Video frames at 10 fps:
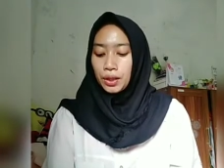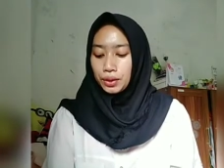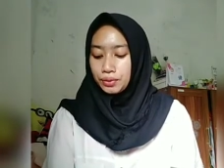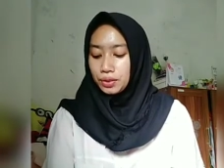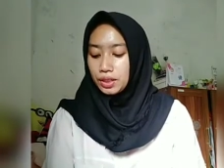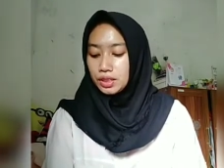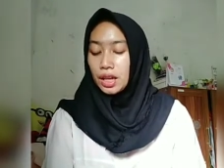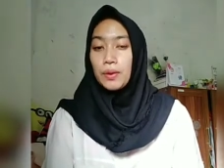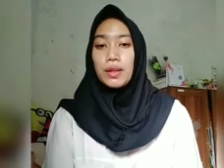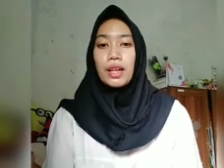The first,
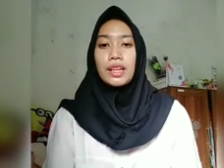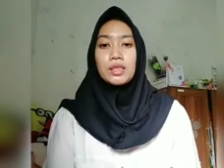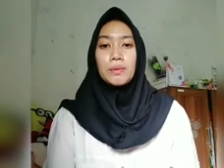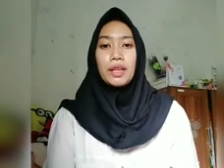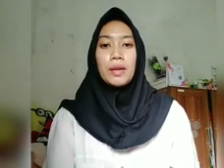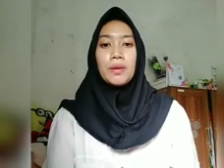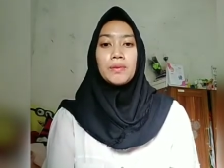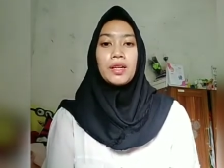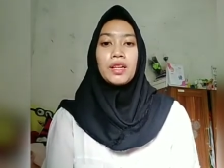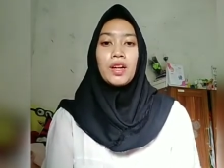I will explain about
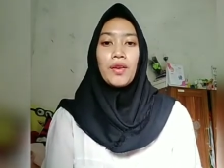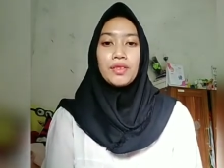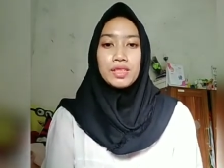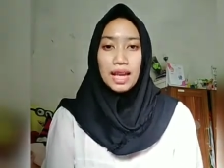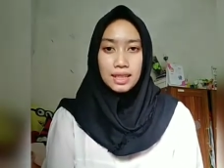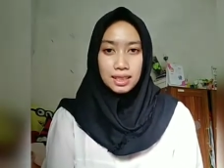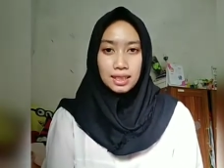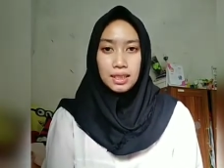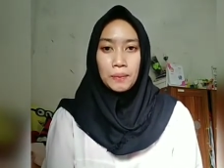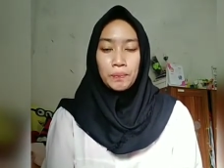background of the study.